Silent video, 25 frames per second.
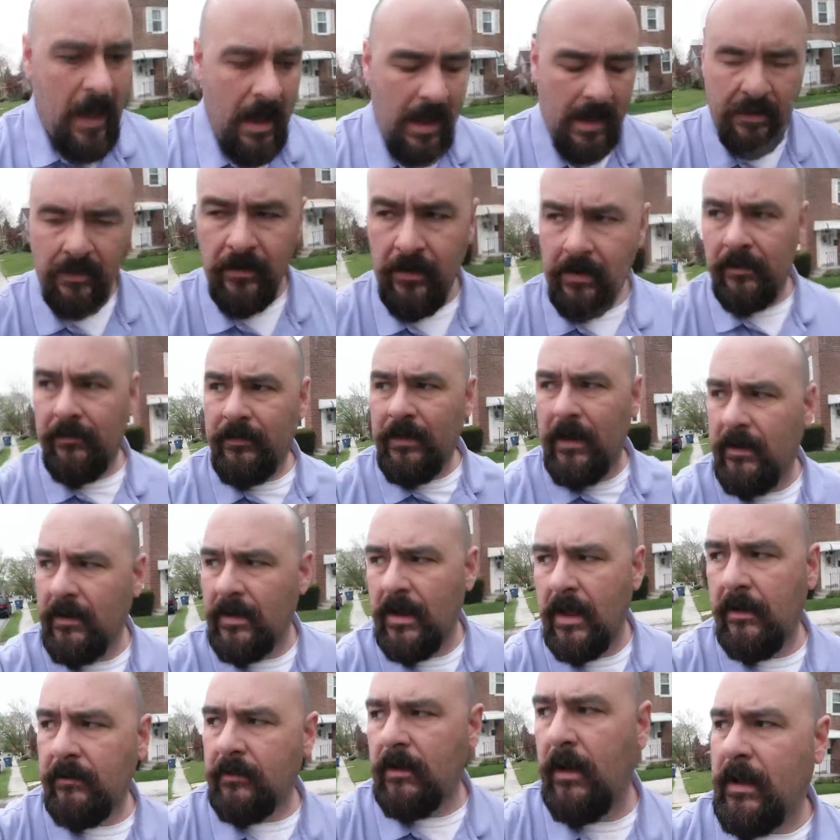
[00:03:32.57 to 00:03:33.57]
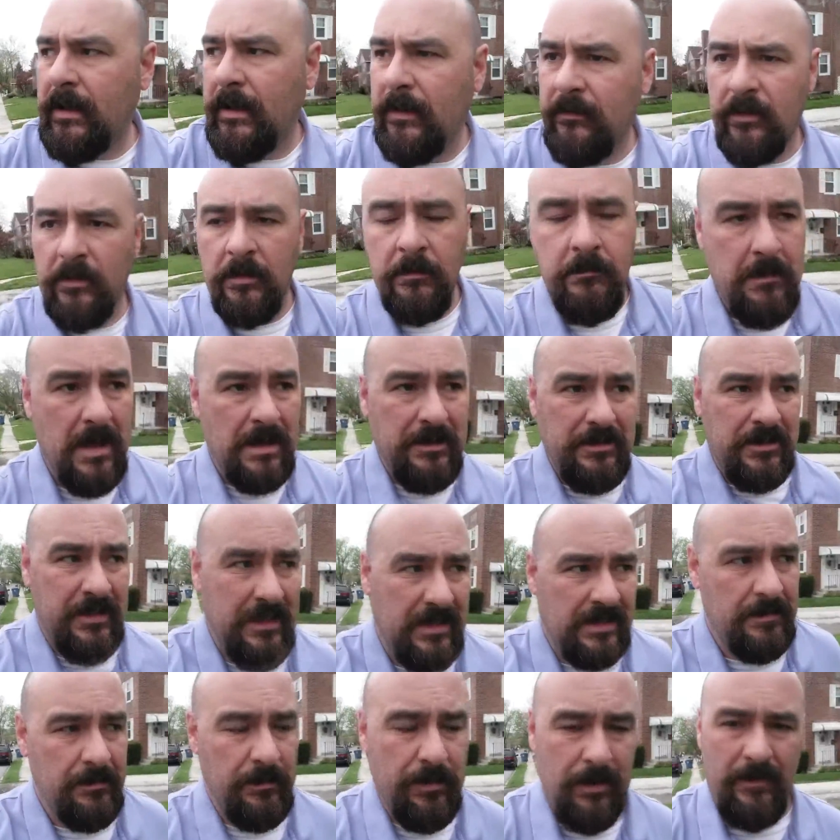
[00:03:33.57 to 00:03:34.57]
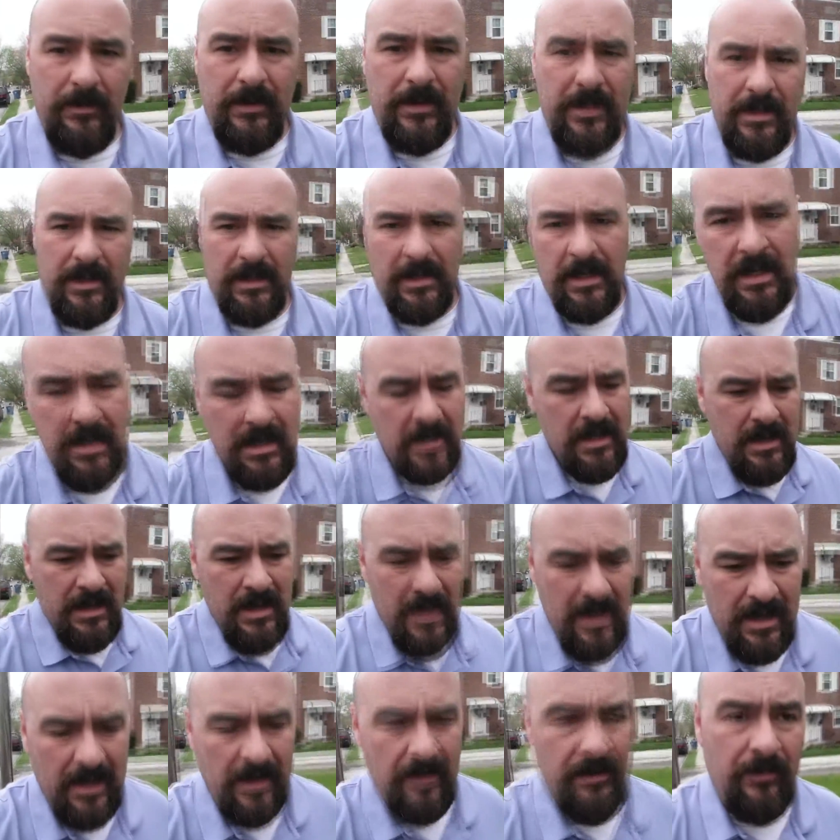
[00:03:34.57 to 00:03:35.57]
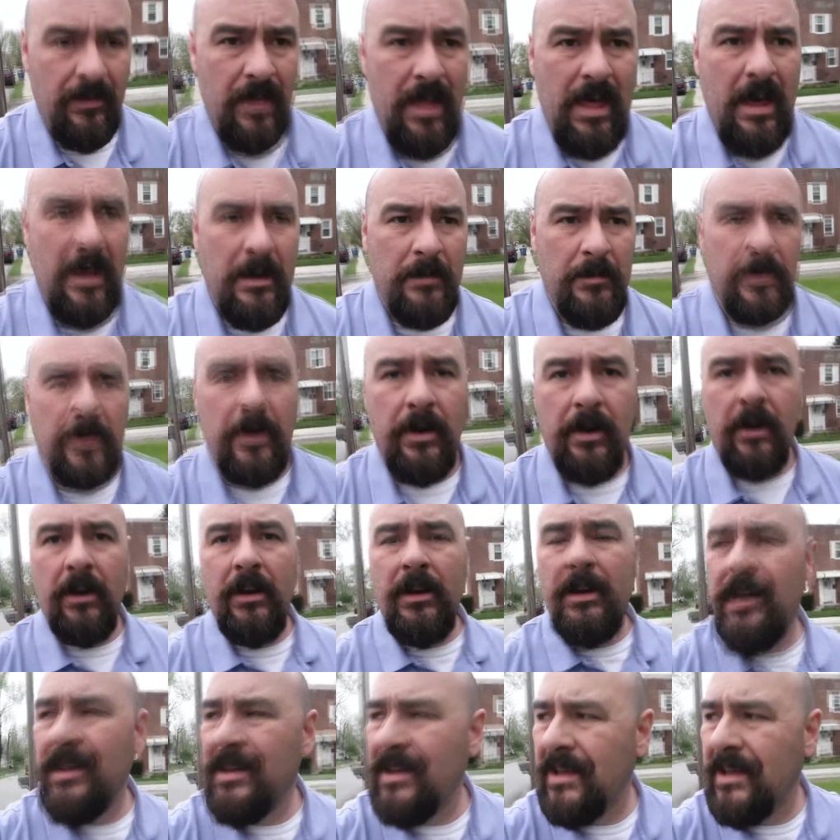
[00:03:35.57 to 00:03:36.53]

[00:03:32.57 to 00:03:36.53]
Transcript: I don't know if I had, had ever mentioned this previously in a vlog, but our